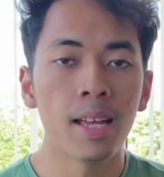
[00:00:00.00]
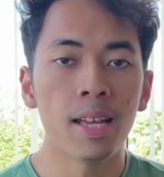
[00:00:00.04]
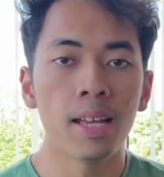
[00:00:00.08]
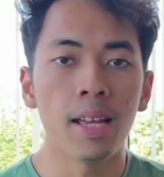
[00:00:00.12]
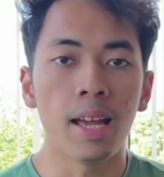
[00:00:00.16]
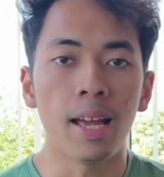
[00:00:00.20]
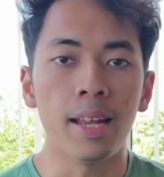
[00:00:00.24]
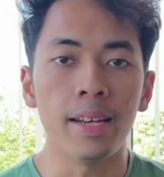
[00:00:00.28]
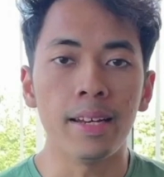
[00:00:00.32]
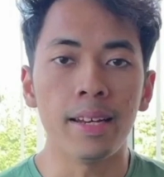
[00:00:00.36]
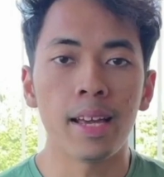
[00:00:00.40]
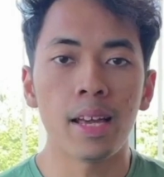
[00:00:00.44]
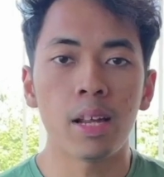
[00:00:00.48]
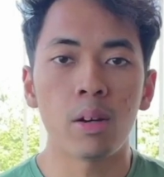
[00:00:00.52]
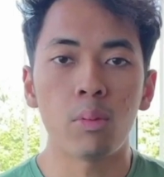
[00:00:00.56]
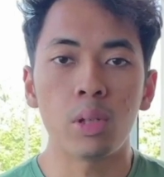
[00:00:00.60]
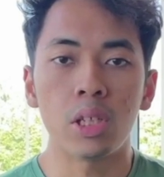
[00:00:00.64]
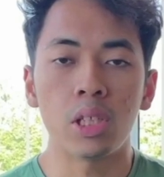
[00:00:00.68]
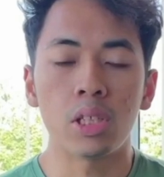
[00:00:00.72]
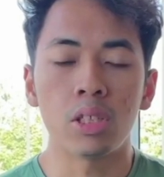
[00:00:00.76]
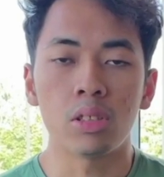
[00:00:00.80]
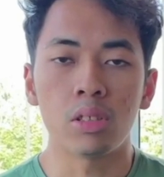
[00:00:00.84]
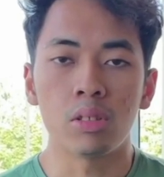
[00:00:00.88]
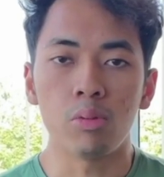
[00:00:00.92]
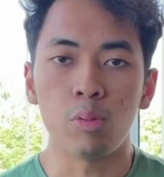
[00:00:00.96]
and then we,
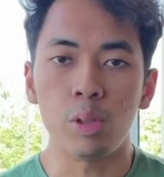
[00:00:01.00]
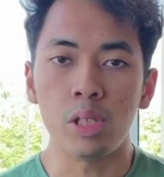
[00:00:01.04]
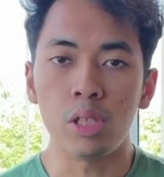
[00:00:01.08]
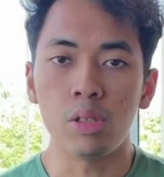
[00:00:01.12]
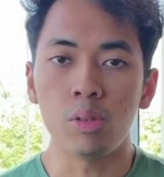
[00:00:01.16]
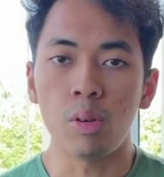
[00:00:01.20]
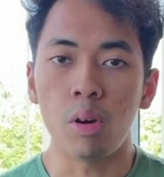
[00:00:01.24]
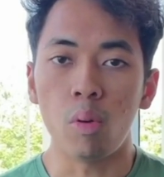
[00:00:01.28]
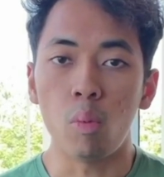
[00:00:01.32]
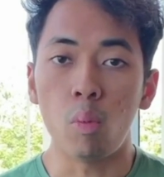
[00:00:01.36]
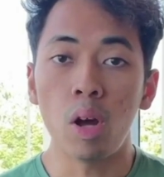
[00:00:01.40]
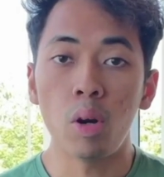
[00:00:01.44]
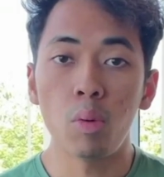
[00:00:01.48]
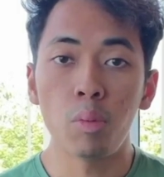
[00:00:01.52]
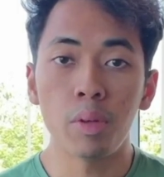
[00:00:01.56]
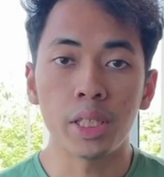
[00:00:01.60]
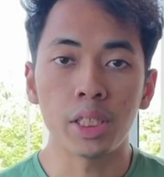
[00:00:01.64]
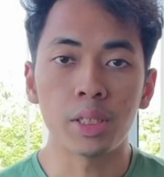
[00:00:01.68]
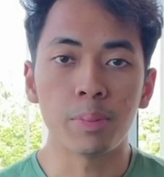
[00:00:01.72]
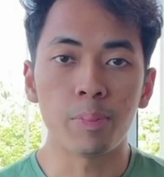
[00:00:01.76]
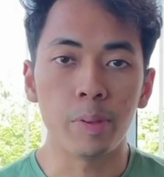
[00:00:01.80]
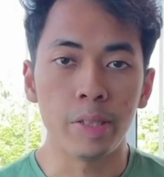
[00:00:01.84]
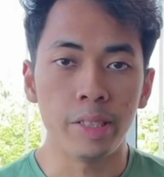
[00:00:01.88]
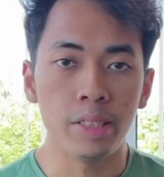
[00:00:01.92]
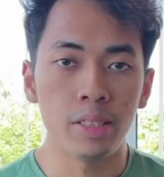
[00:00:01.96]
we do a one-week
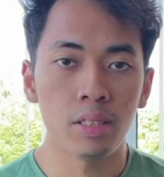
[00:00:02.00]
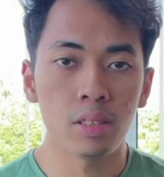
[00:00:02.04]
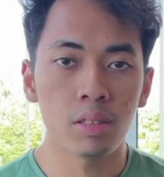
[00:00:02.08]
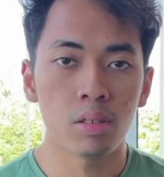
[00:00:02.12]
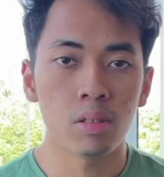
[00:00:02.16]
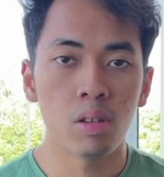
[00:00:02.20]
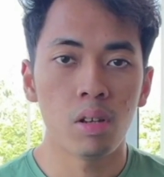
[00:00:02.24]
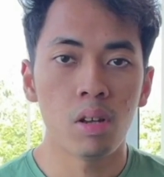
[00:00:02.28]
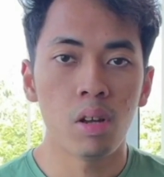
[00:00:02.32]
sprint